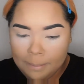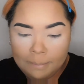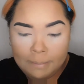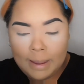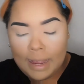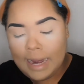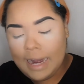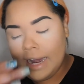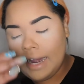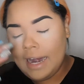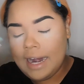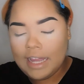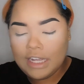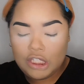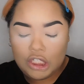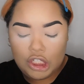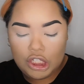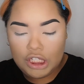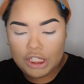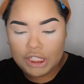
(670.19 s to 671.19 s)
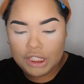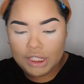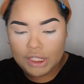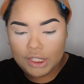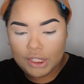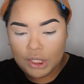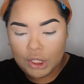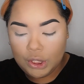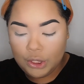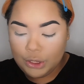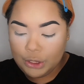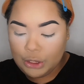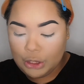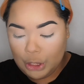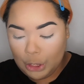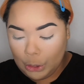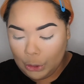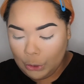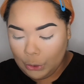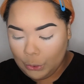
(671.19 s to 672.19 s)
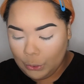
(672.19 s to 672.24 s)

my lashes. So